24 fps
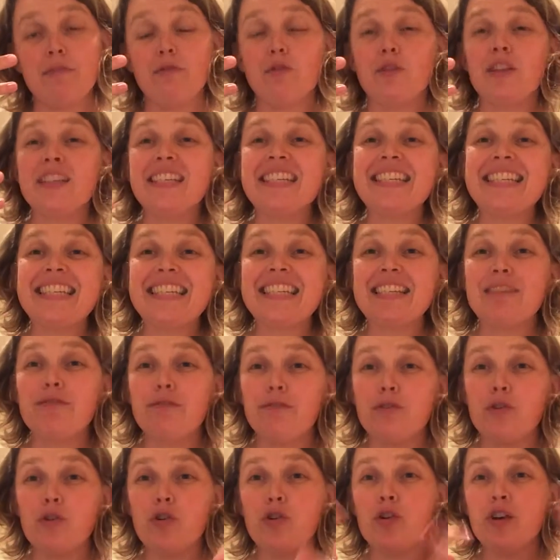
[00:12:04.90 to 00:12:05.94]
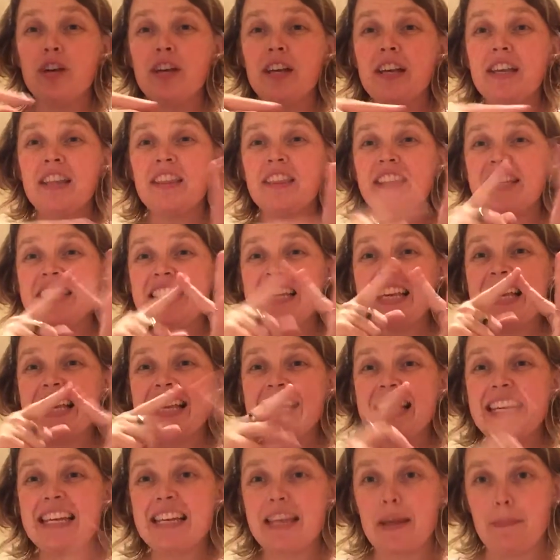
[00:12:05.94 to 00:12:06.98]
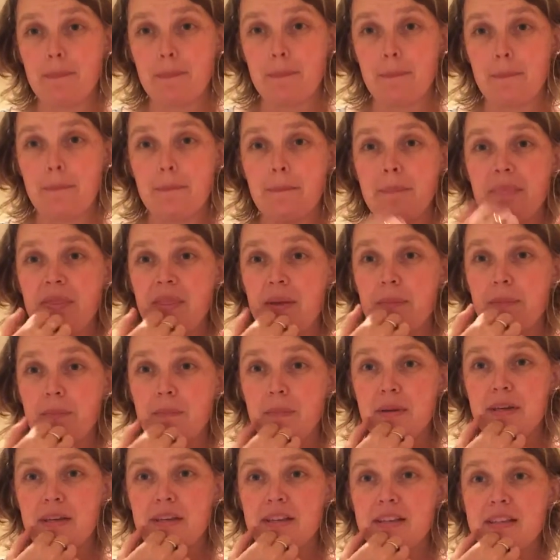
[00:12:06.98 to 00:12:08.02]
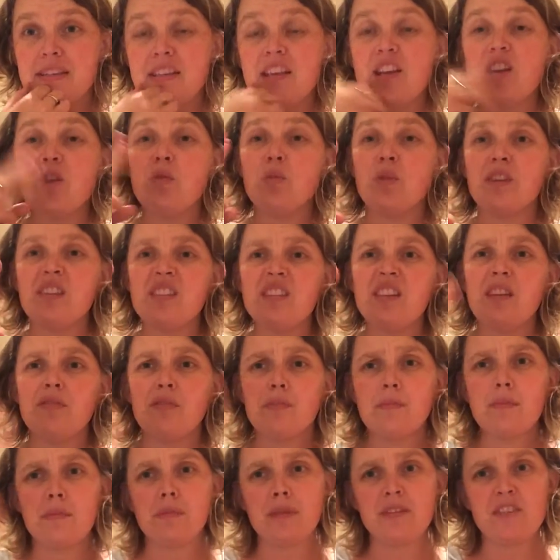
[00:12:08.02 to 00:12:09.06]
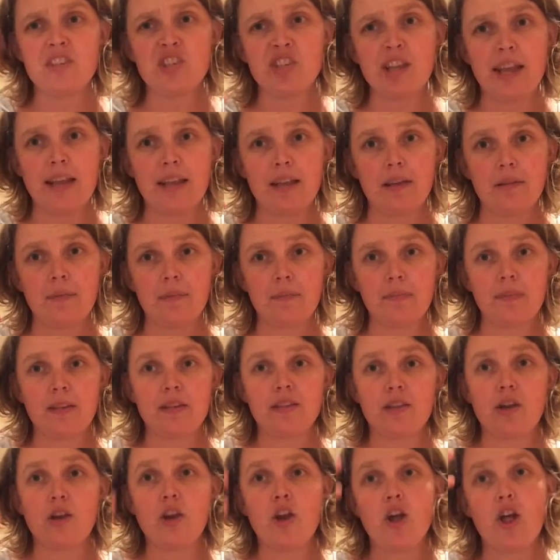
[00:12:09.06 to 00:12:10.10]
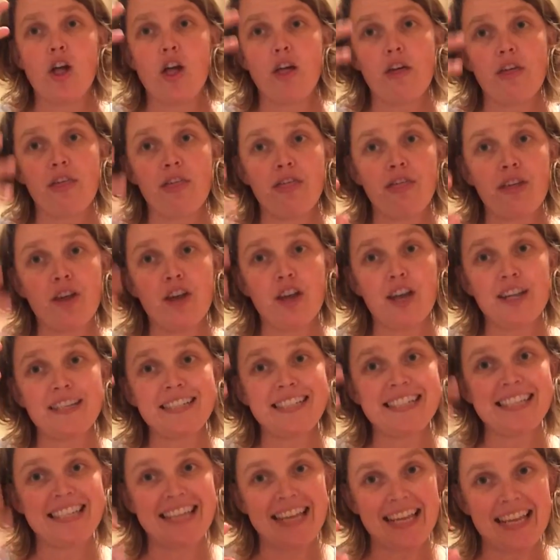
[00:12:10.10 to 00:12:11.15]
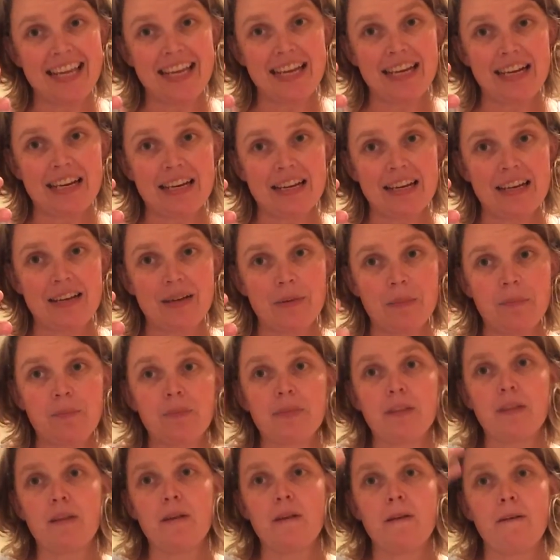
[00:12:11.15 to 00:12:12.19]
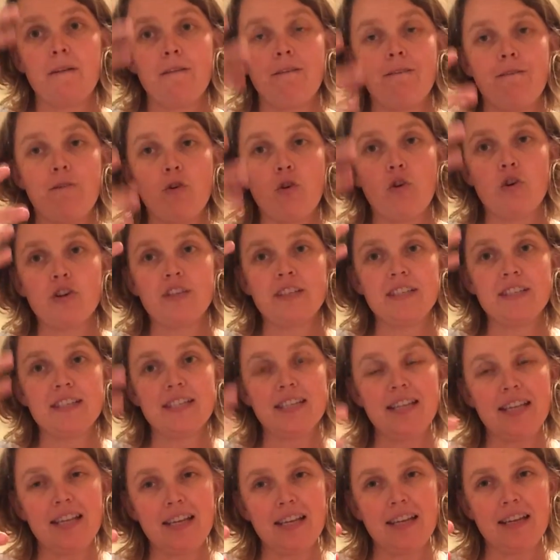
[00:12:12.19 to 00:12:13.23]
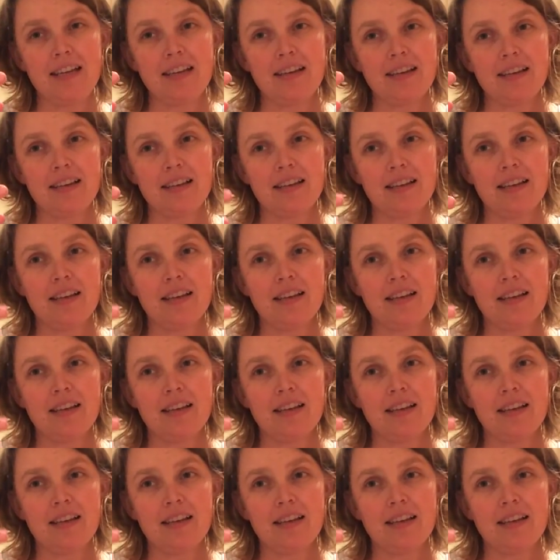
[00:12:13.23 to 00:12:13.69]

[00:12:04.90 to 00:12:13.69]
For the teen numbers, we just give them a bit of a shake. So 13, 14,